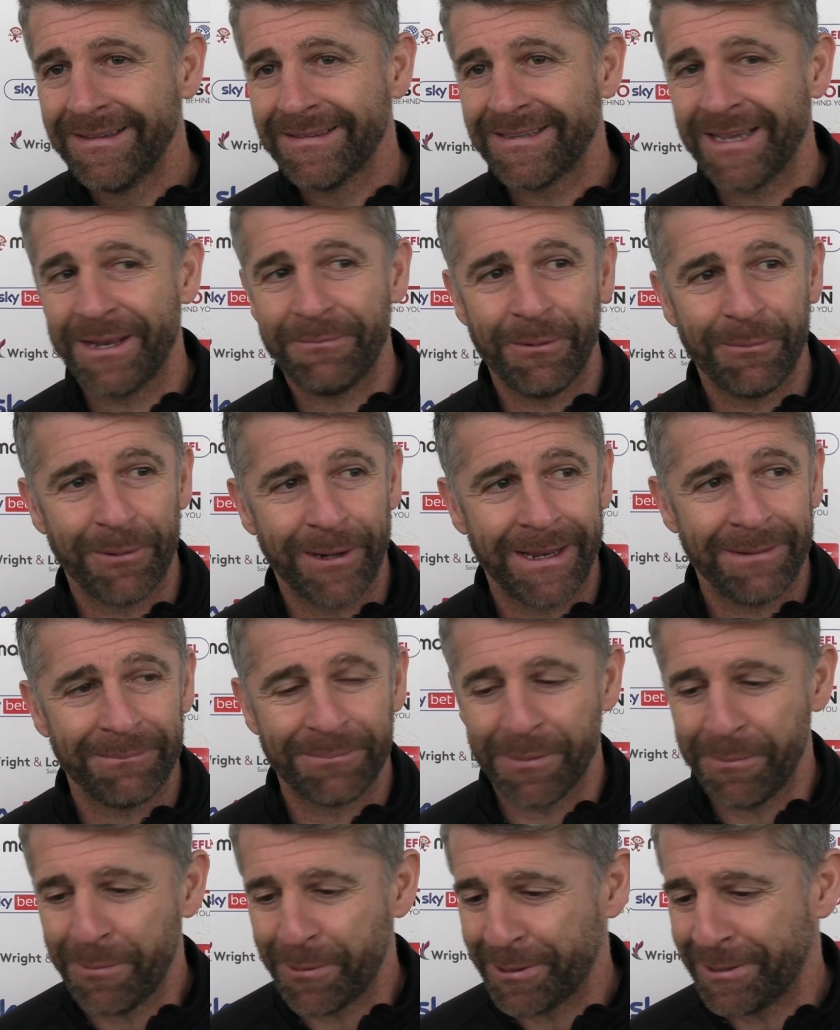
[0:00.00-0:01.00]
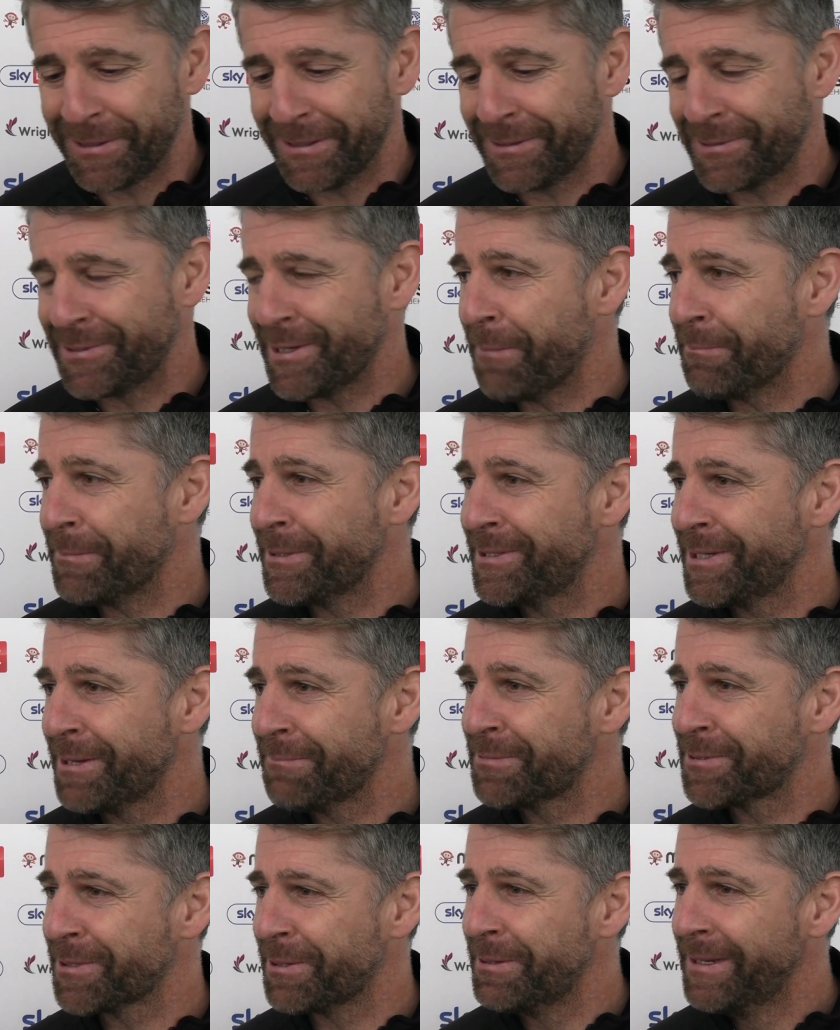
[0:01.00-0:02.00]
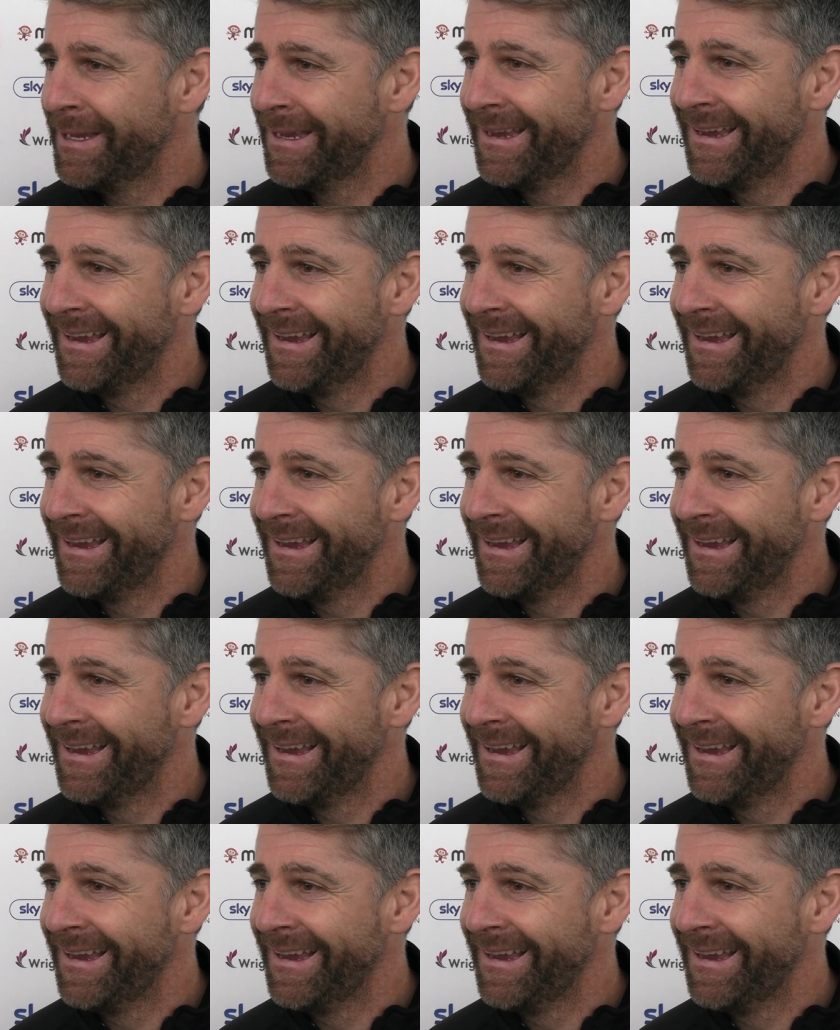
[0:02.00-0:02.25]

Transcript: said we were getting promoted to the Championship. So,